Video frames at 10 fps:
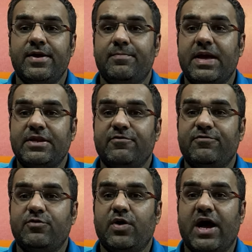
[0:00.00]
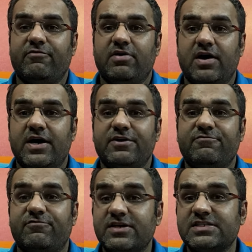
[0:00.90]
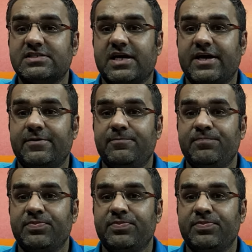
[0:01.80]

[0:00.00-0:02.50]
many of you have heard first time